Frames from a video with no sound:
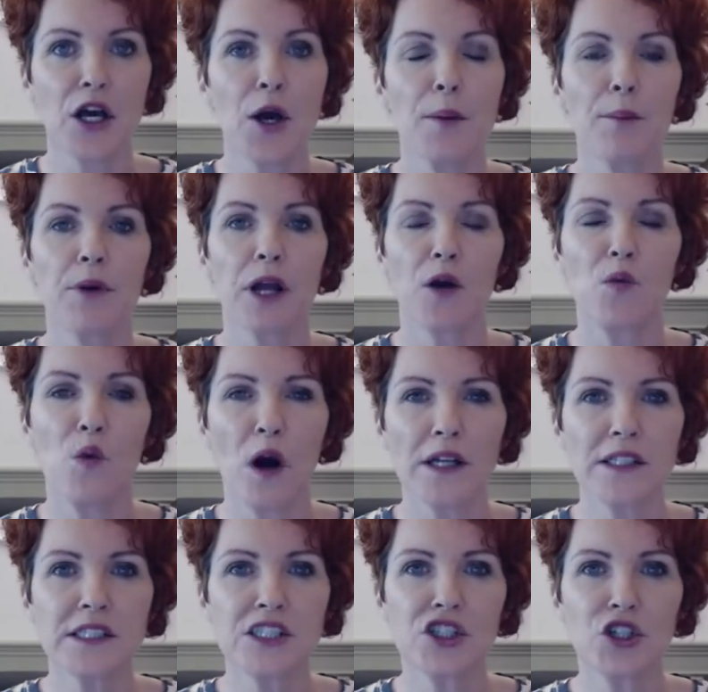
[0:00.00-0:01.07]
But I
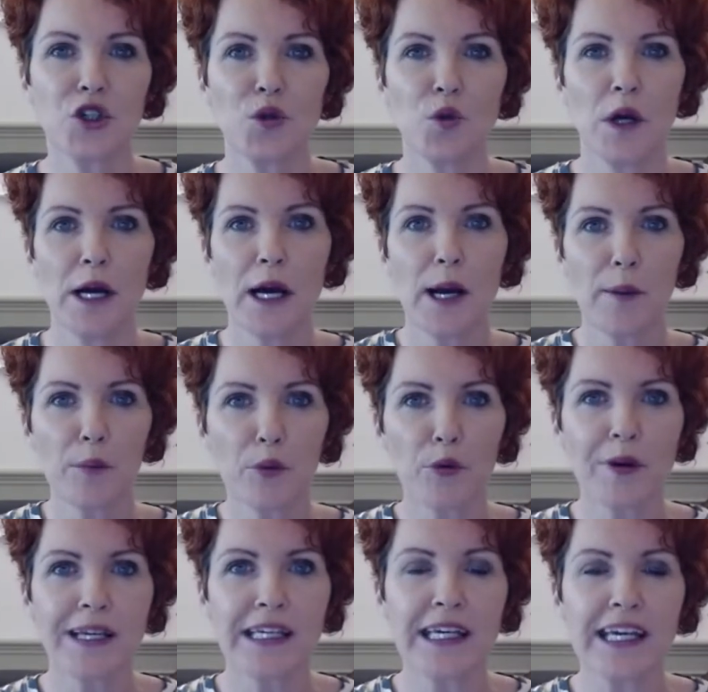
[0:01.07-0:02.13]
want to
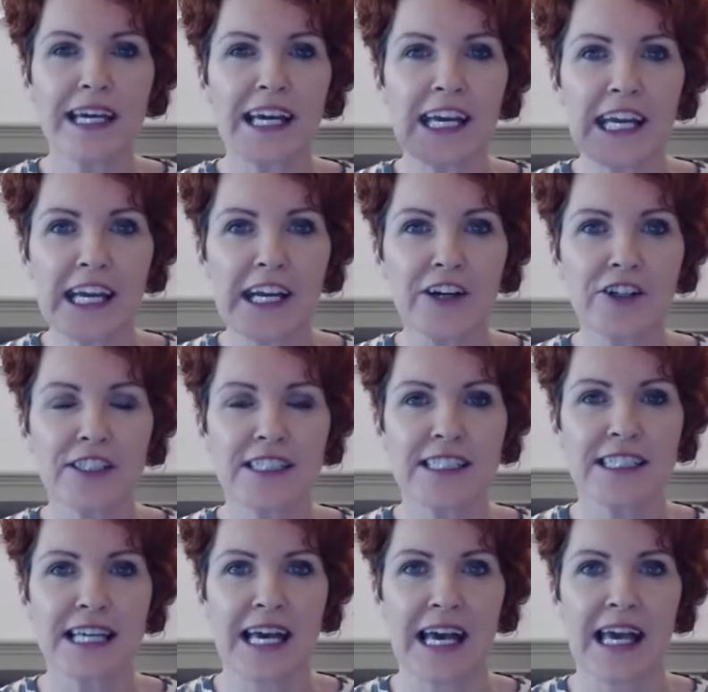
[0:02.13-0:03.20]
bring you here
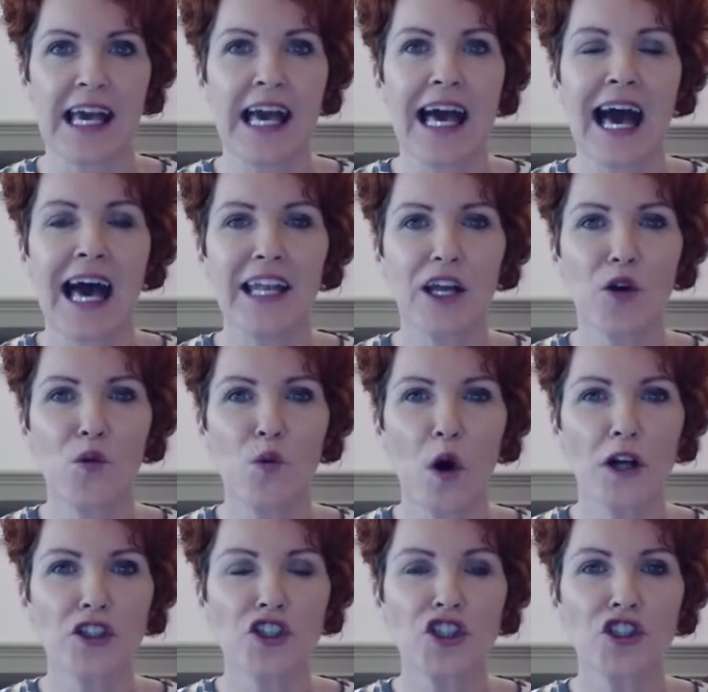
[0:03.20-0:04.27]
today, and I
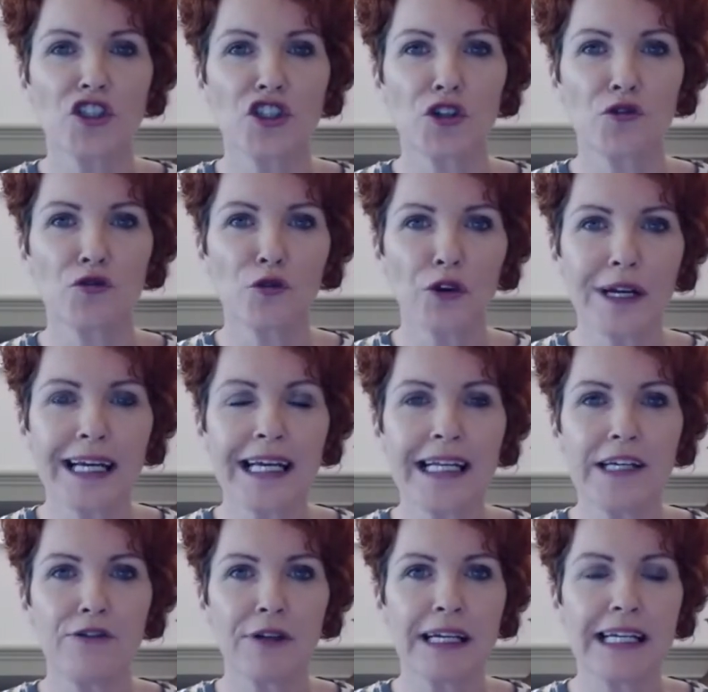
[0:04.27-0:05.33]
want you to really,
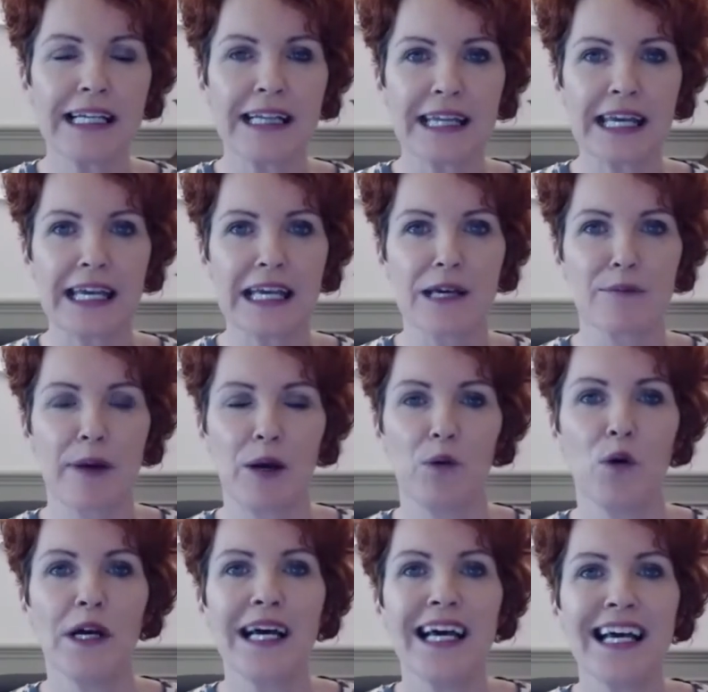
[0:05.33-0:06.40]
really think
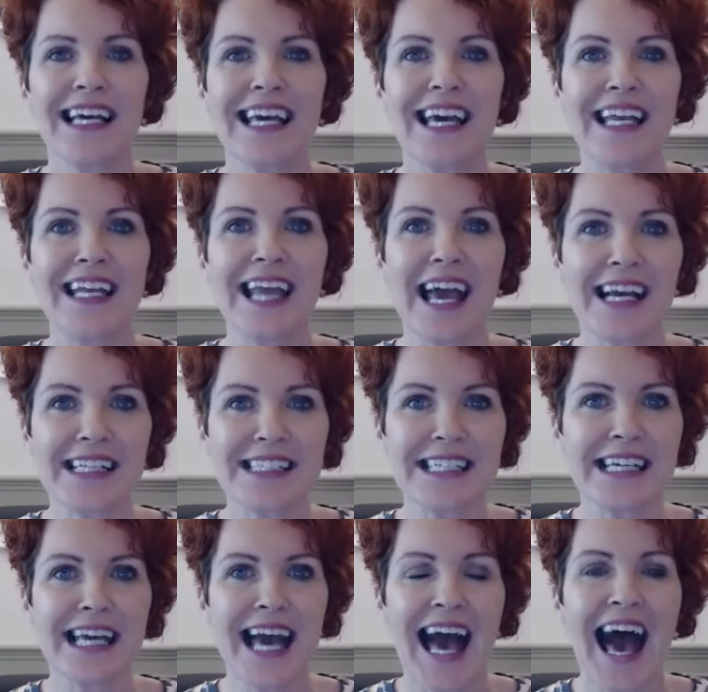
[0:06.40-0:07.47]
about
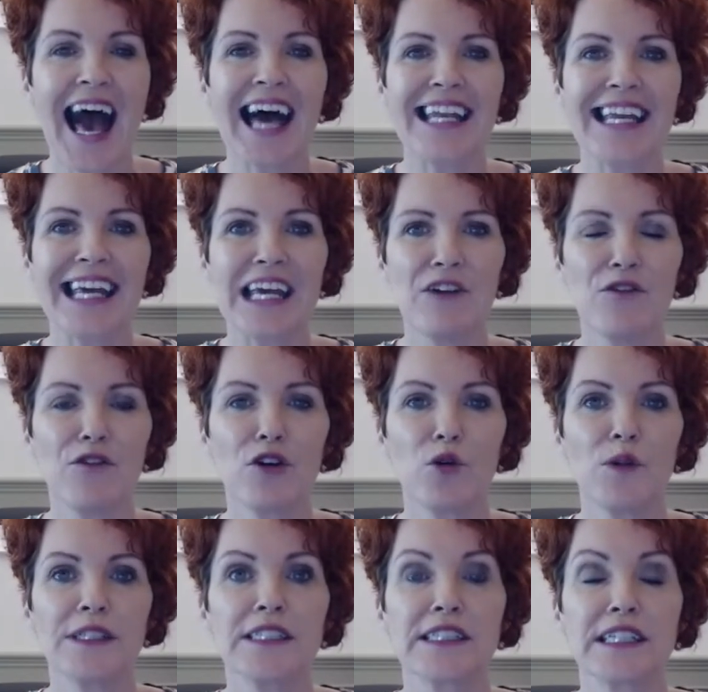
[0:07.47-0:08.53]
connecting and
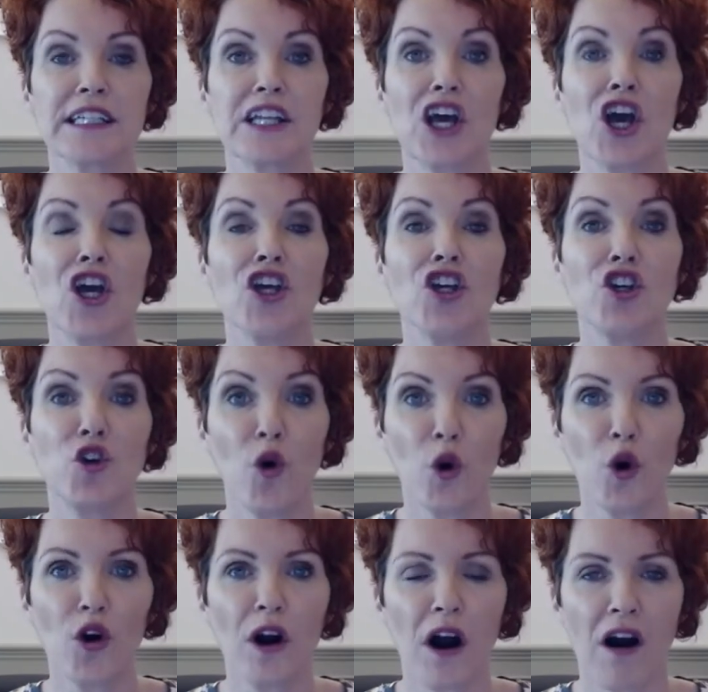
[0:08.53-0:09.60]
influencing
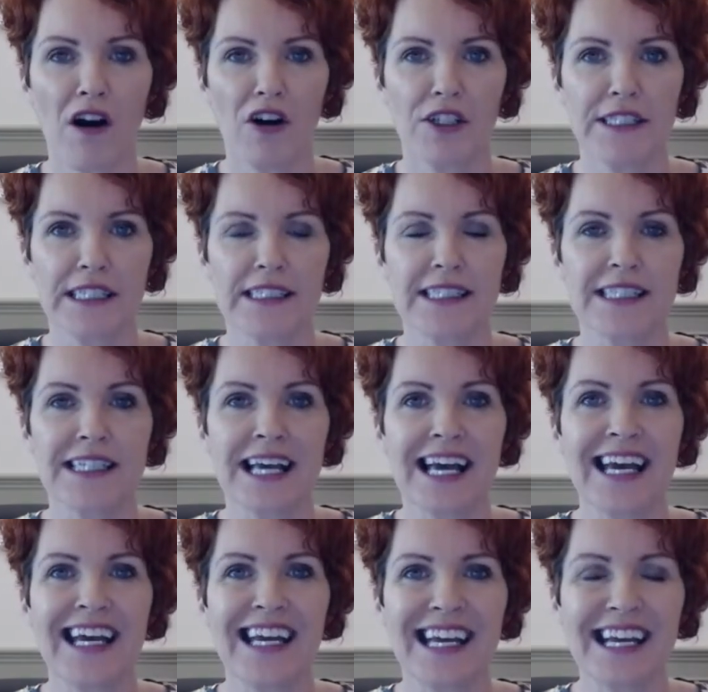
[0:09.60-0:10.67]
your audience
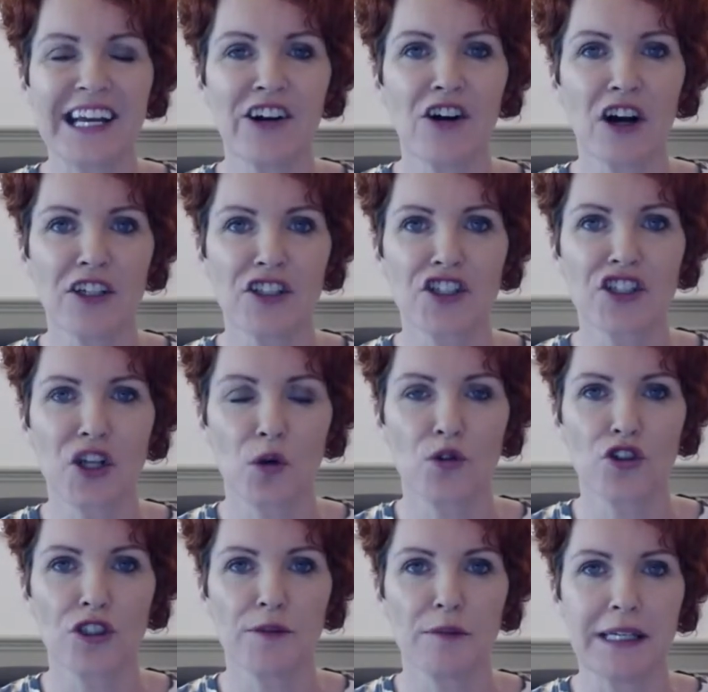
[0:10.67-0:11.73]
here on
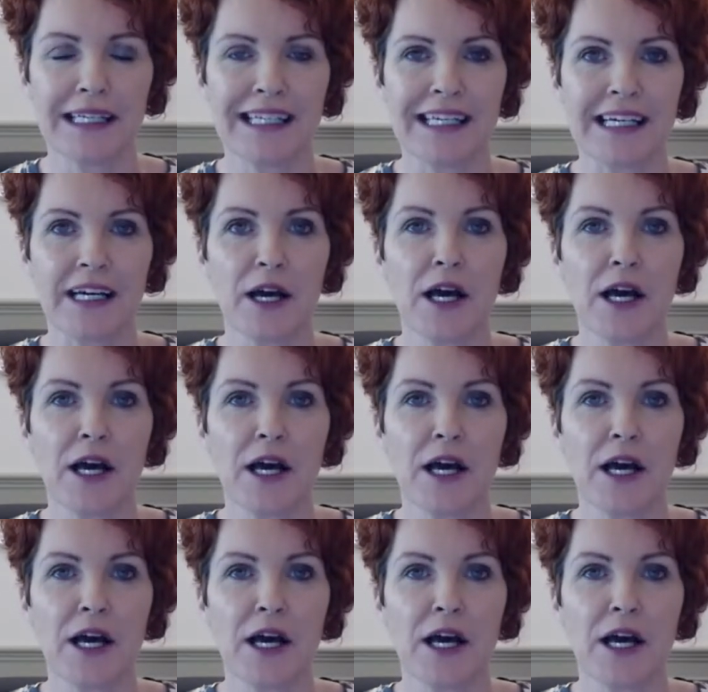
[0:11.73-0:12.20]
social media.